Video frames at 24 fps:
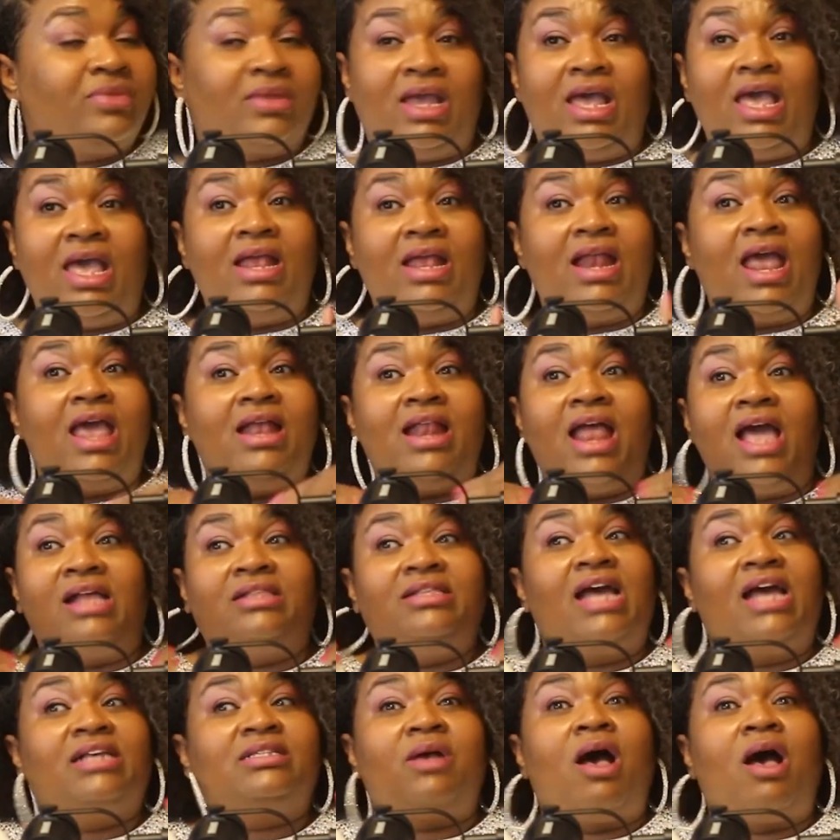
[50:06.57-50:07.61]
And
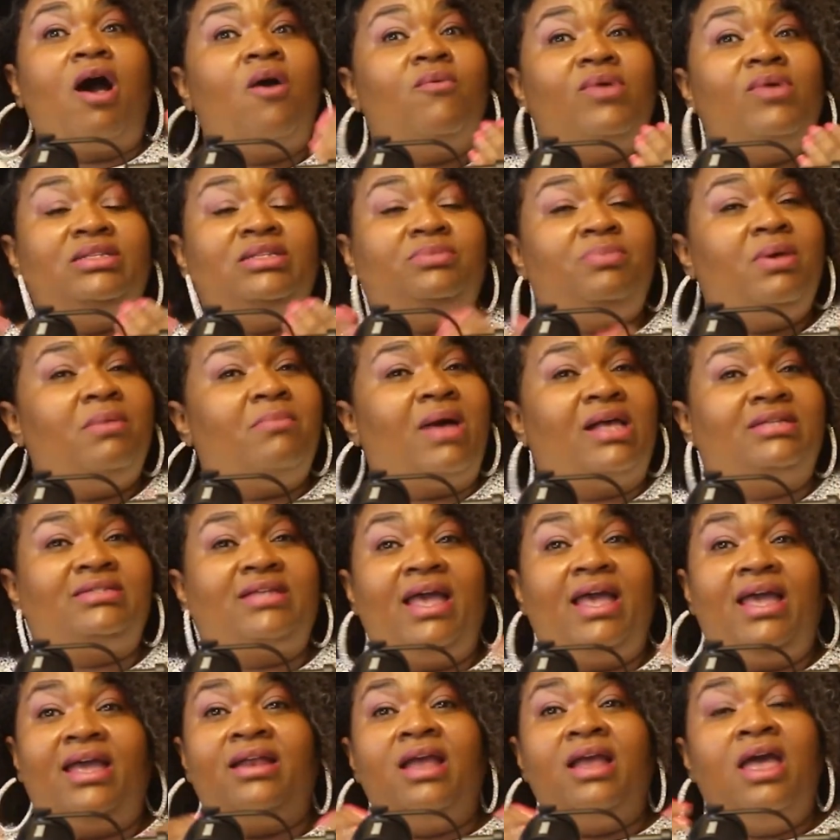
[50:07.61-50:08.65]
that's always been my
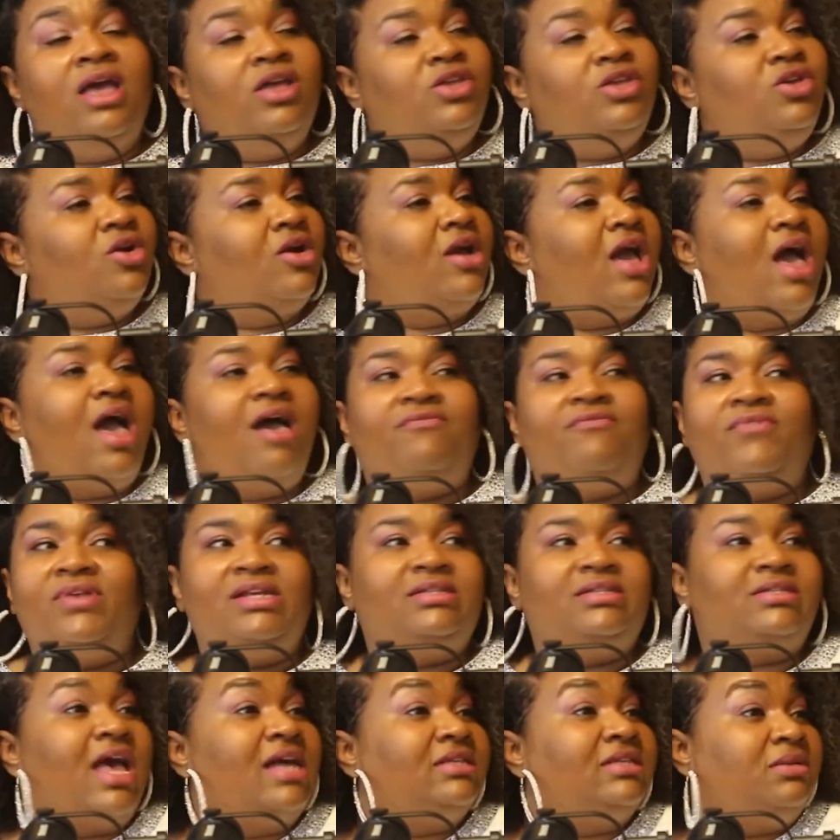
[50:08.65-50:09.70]
saying. Your
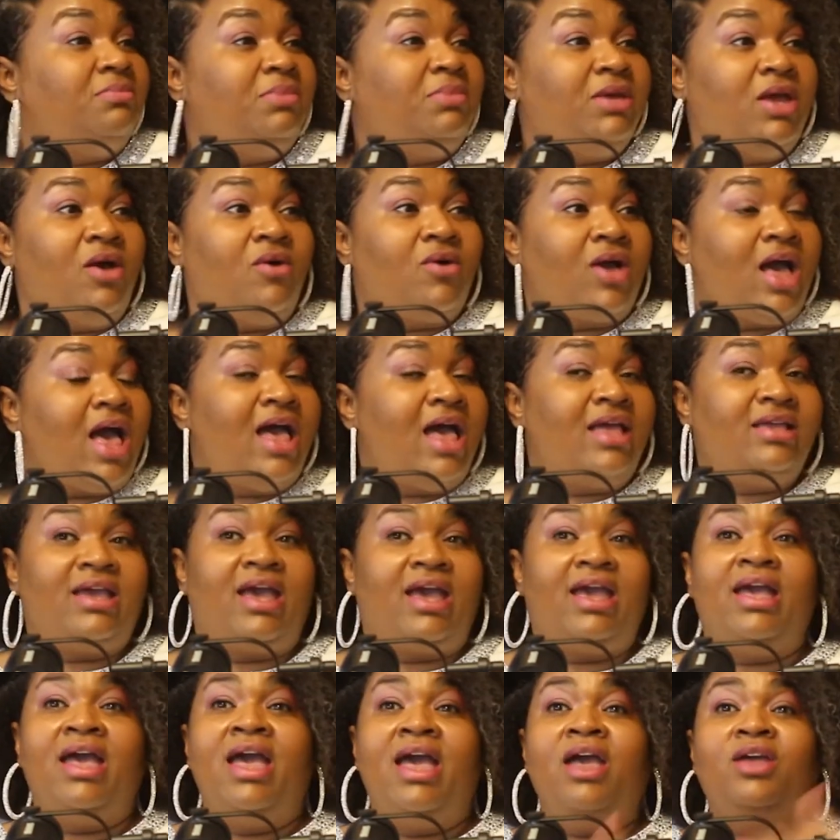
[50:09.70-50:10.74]
confidence has to be on Kanye.